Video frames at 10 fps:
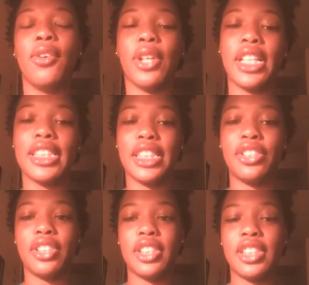
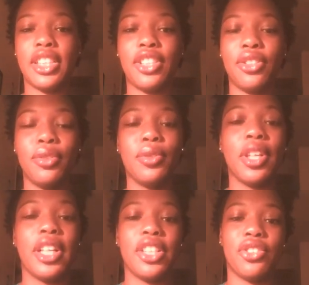organizations that you
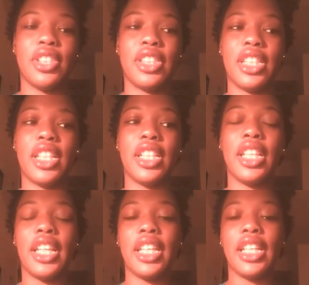are interested in.
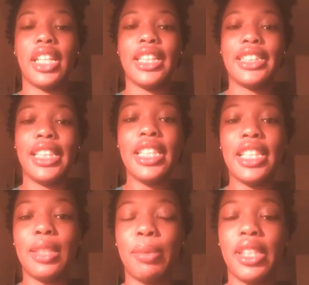And I say
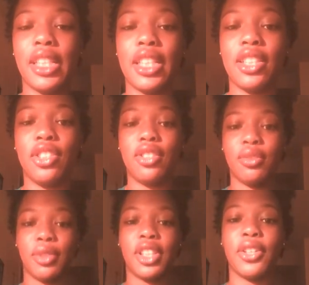this because you
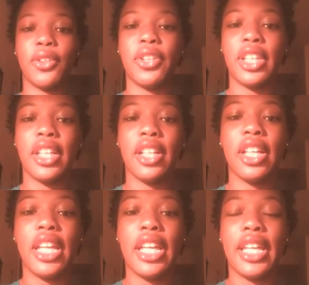don't want to go there
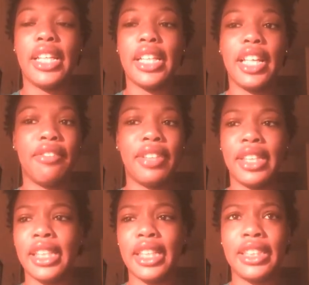and not have
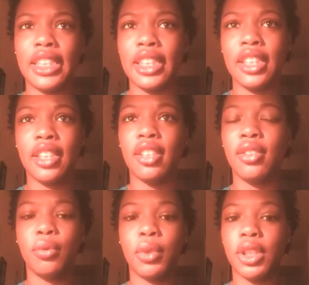any idea
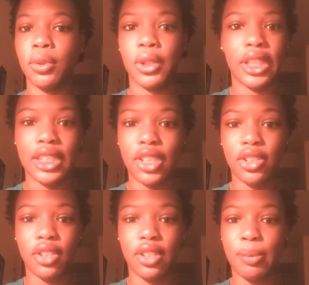what the
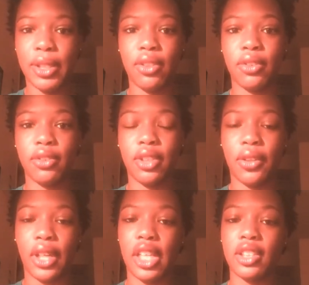organization is about.
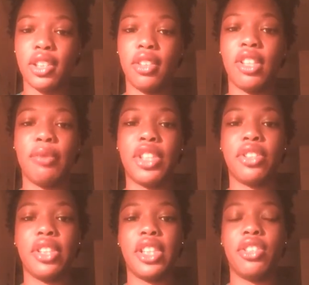Okay, so you want to make
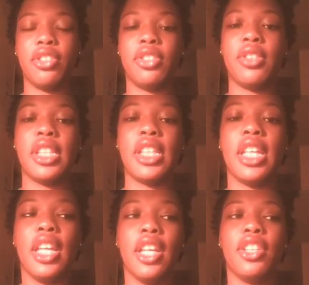sure that you are doing
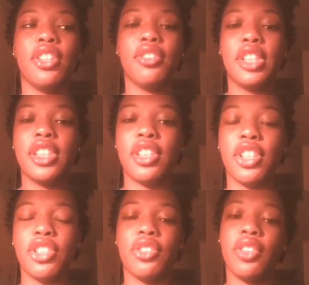your
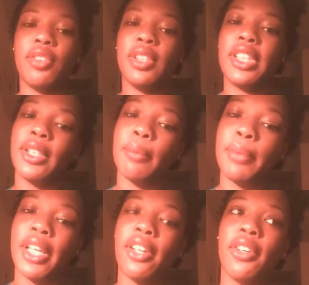research, knowing what they're
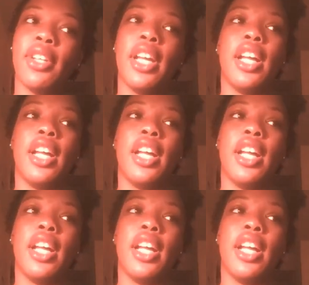about,